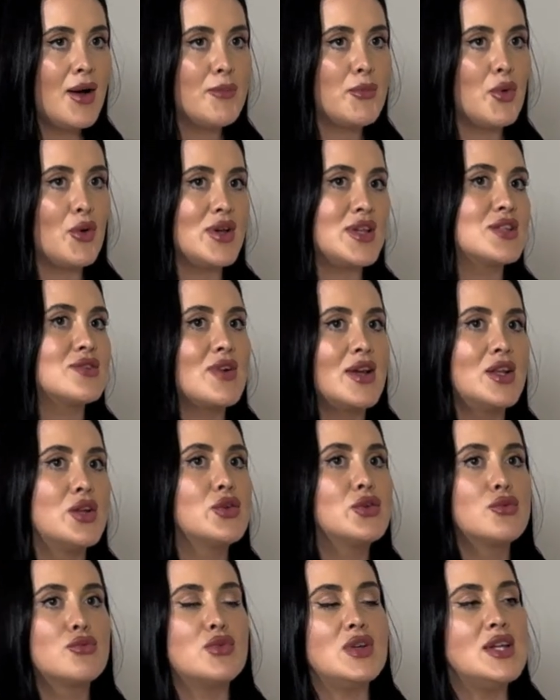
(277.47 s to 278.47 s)
But is there
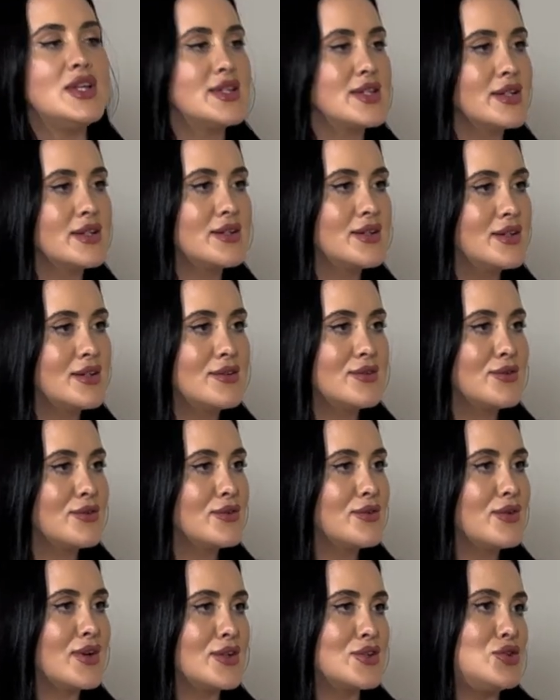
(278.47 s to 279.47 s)
any other reason
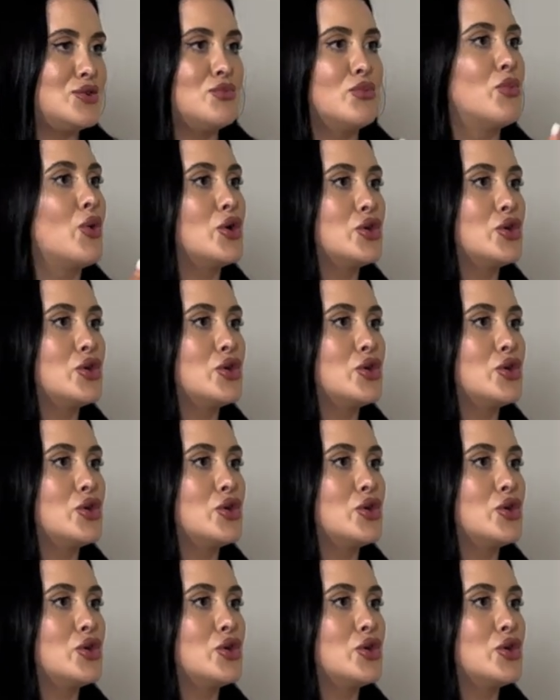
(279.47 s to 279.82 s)
as